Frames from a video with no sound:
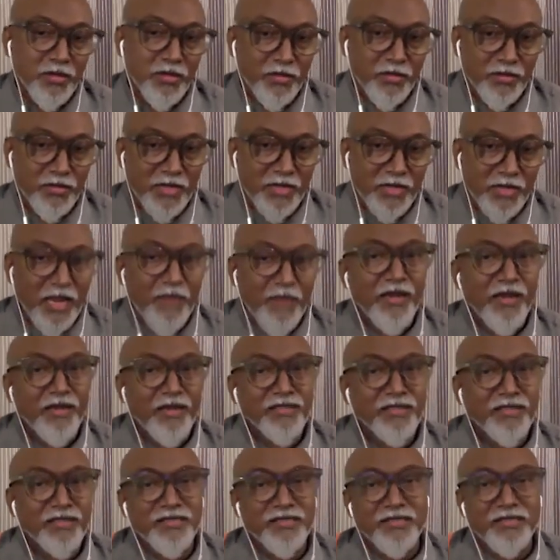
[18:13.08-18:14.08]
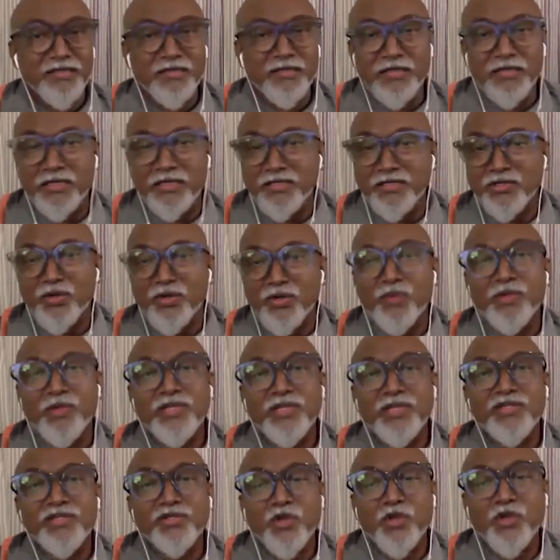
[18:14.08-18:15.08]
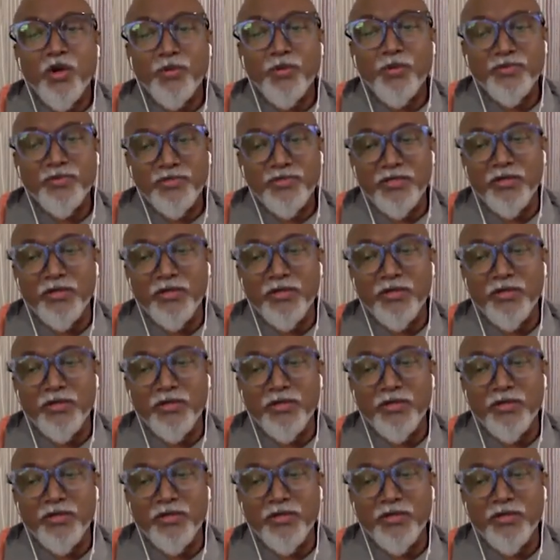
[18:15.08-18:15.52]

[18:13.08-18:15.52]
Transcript: travel and see. There is nobody stops.